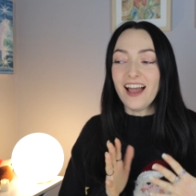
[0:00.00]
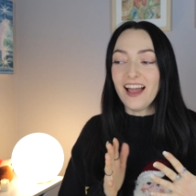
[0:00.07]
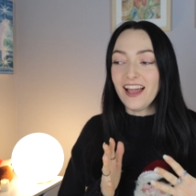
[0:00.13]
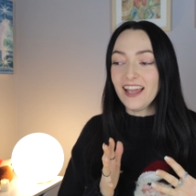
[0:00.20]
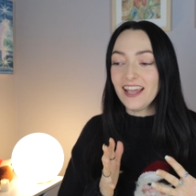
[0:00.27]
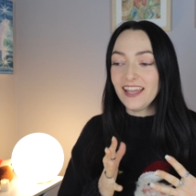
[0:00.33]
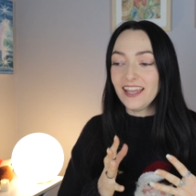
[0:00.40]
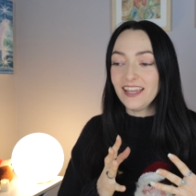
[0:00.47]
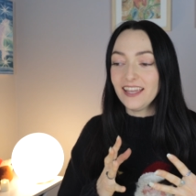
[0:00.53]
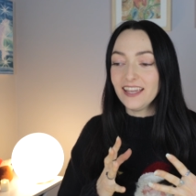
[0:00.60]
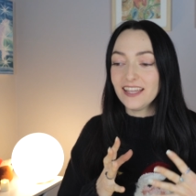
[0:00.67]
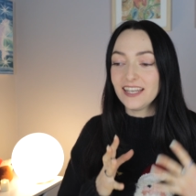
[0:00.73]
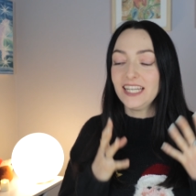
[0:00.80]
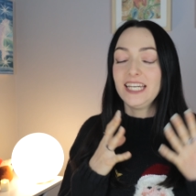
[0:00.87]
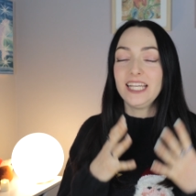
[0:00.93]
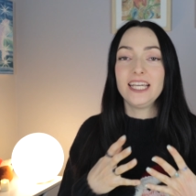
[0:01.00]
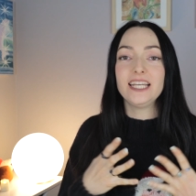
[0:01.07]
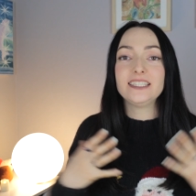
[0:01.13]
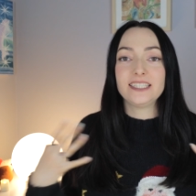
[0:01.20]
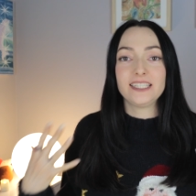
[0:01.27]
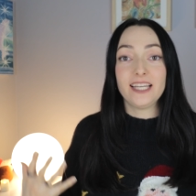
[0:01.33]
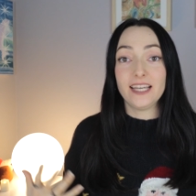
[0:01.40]
I
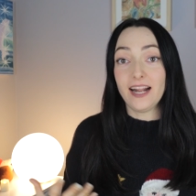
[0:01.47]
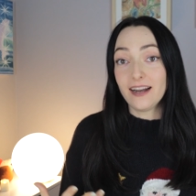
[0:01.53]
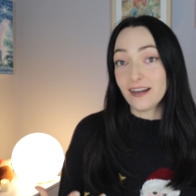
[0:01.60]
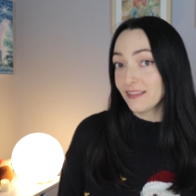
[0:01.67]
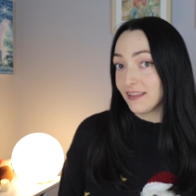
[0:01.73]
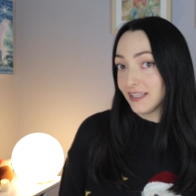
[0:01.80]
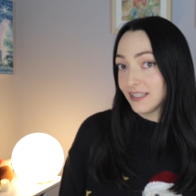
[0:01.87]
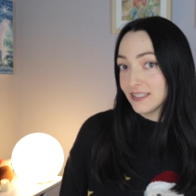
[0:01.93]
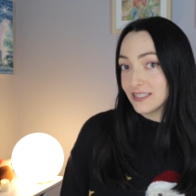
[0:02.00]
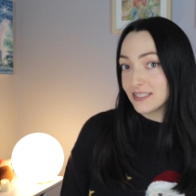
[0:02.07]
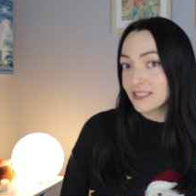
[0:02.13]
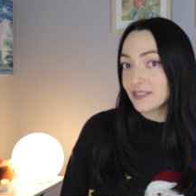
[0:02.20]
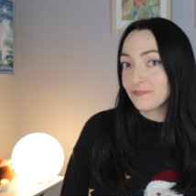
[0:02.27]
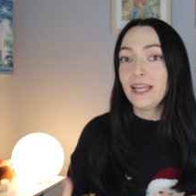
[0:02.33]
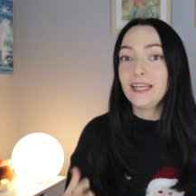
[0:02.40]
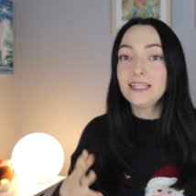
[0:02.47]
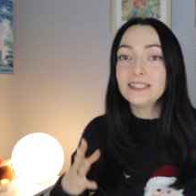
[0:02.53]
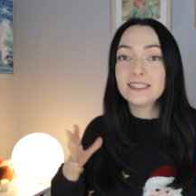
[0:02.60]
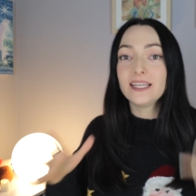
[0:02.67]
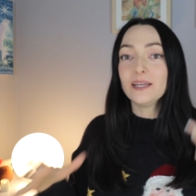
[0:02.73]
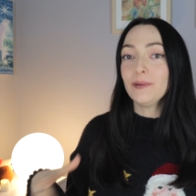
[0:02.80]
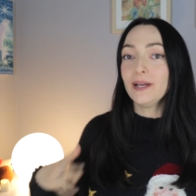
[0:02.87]
need to get out of this. I need
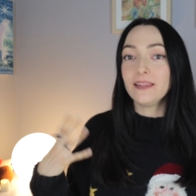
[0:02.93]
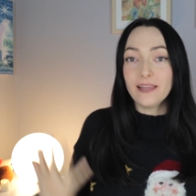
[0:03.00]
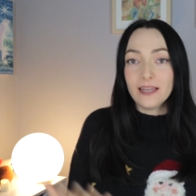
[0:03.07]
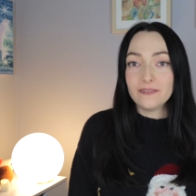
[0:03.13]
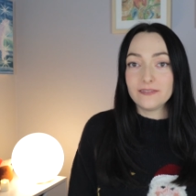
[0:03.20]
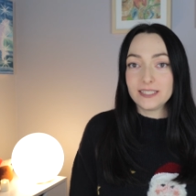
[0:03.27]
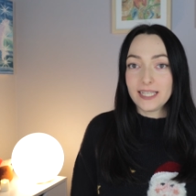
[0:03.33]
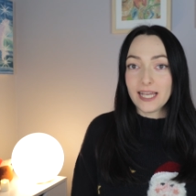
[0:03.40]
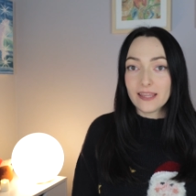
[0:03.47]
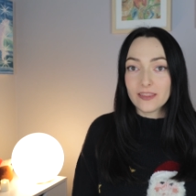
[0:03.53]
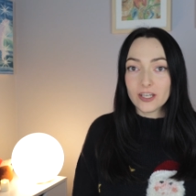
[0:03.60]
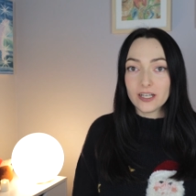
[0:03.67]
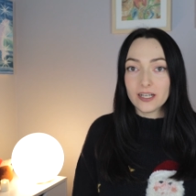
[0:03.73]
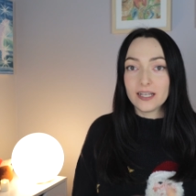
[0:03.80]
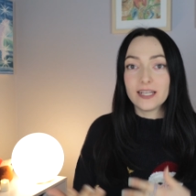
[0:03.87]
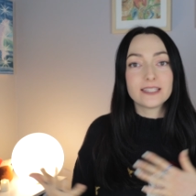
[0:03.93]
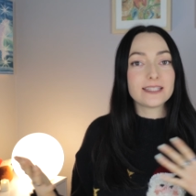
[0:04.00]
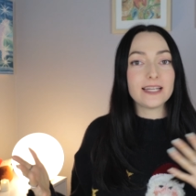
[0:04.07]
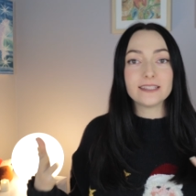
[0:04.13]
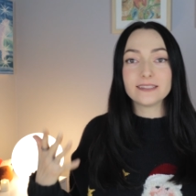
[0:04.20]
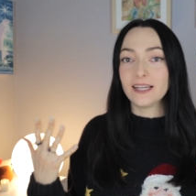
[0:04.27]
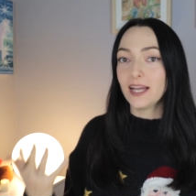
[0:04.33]
to get my life together. It's
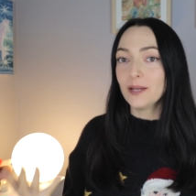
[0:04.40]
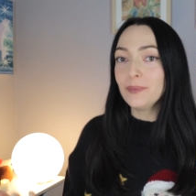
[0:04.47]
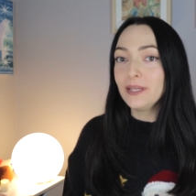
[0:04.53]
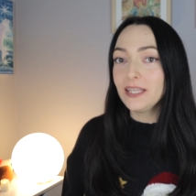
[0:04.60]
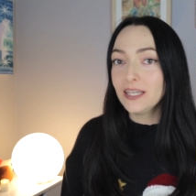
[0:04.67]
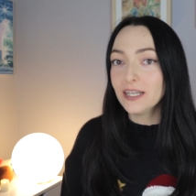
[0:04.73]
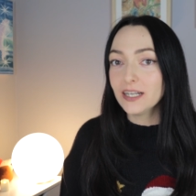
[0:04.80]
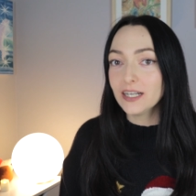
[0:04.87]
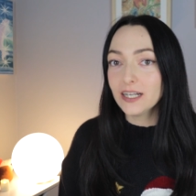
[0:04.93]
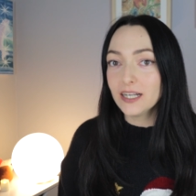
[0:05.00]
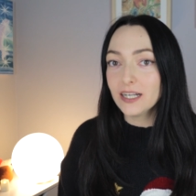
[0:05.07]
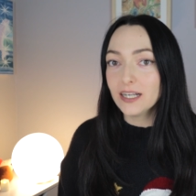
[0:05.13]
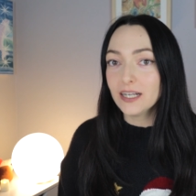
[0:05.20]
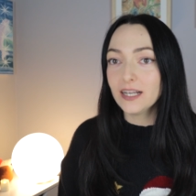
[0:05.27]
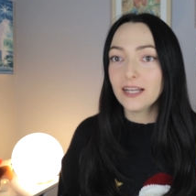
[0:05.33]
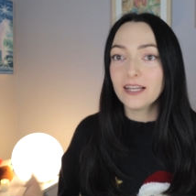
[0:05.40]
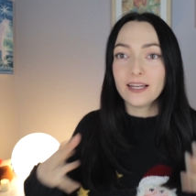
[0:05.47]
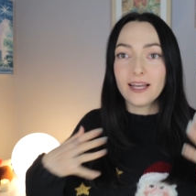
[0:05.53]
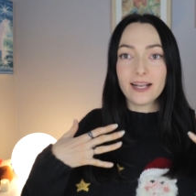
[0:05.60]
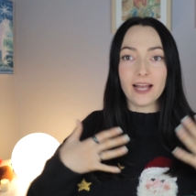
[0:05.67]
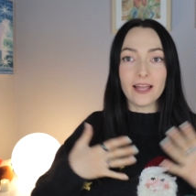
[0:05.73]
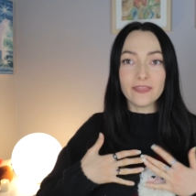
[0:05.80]
that time of year.
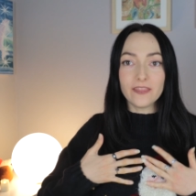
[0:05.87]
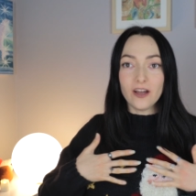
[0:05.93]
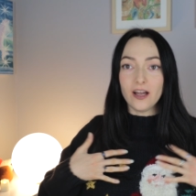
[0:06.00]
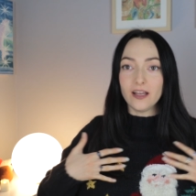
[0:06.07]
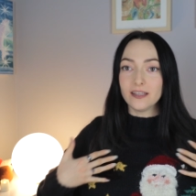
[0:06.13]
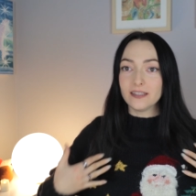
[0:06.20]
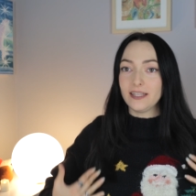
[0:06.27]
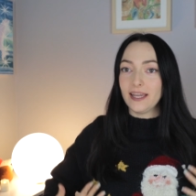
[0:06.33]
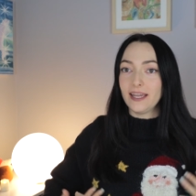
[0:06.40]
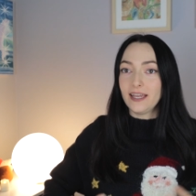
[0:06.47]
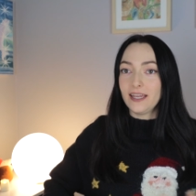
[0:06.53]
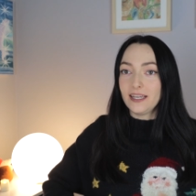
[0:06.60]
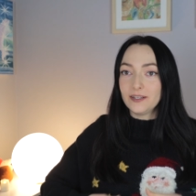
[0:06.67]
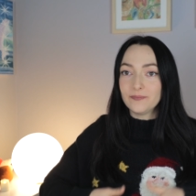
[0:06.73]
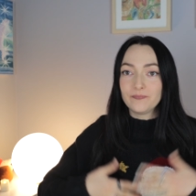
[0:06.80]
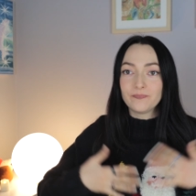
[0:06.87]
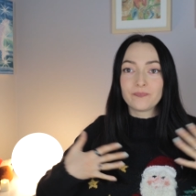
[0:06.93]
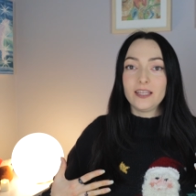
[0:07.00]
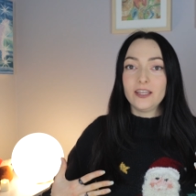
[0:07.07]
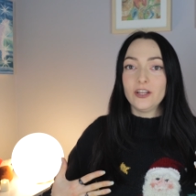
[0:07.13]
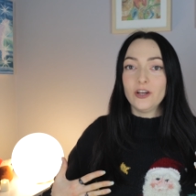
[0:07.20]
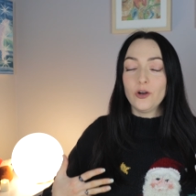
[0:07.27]
I got the holiday.
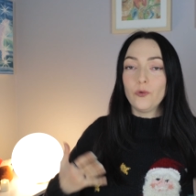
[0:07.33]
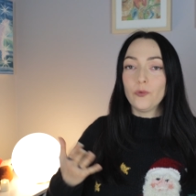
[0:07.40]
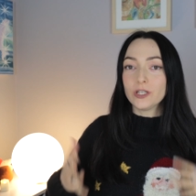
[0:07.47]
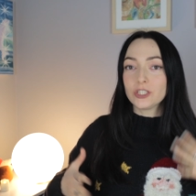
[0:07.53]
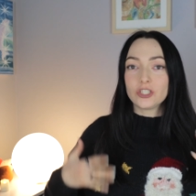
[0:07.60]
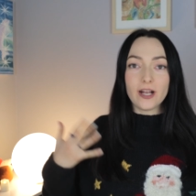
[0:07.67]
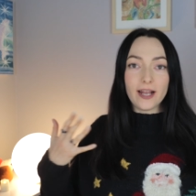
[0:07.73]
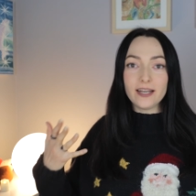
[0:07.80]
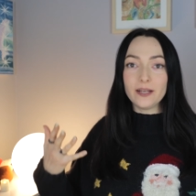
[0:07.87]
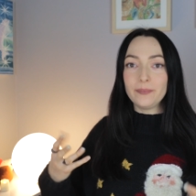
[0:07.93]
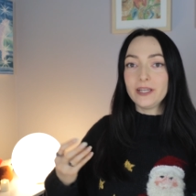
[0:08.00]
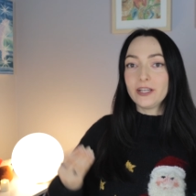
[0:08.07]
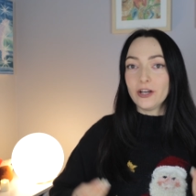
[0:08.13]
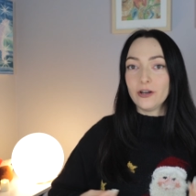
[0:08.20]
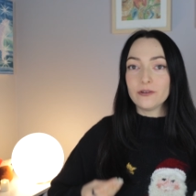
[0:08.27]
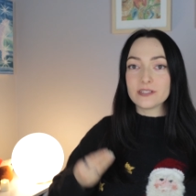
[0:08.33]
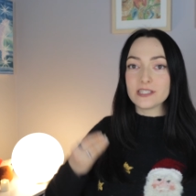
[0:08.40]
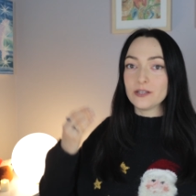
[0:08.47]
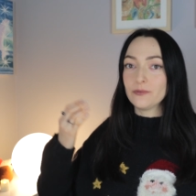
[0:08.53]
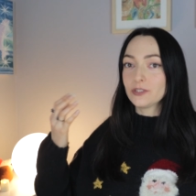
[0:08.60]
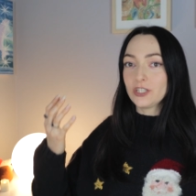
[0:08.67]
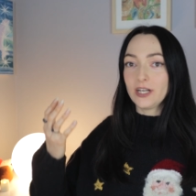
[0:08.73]
You know, we're trying to be
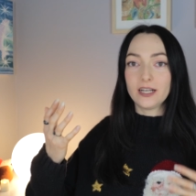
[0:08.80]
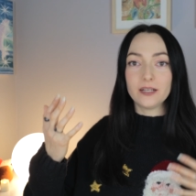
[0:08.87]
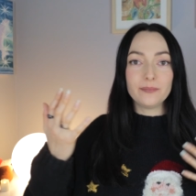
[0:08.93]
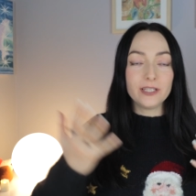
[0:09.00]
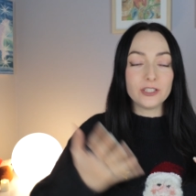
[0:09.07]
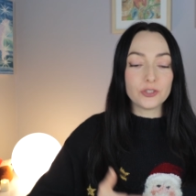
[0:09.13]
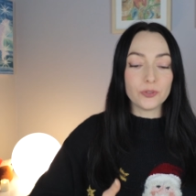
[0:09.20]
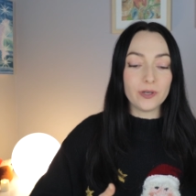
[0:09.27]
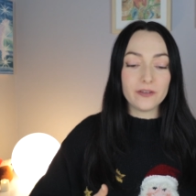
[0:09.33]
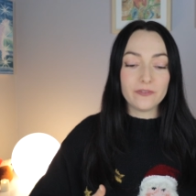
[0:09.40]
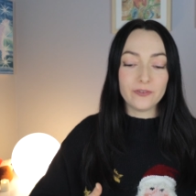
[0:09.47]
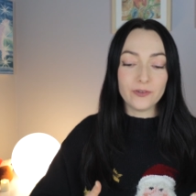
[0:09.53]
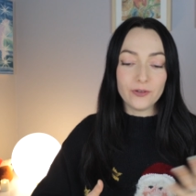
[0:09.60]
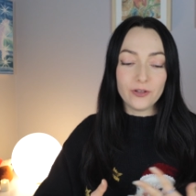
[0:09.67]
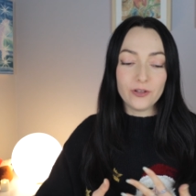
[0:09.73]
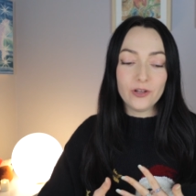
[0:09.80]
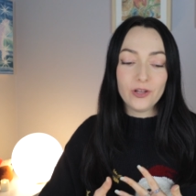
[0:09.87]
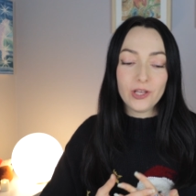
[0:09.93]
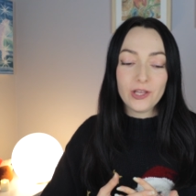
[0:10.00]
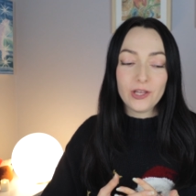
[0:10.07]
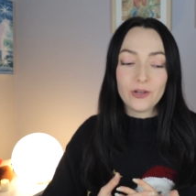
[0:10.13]
cozy. We're trying to be joyful.